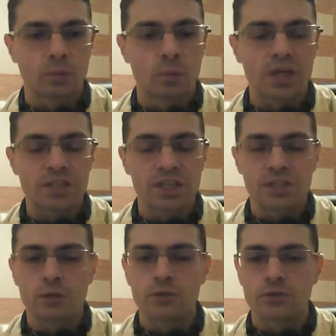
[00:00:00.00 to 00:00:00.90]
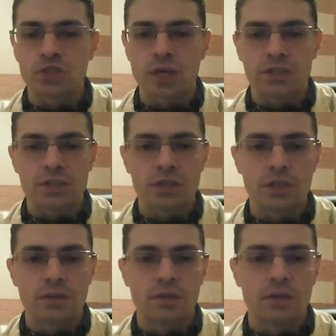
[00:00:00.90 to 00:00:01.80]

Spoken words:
white has a lot of checks here,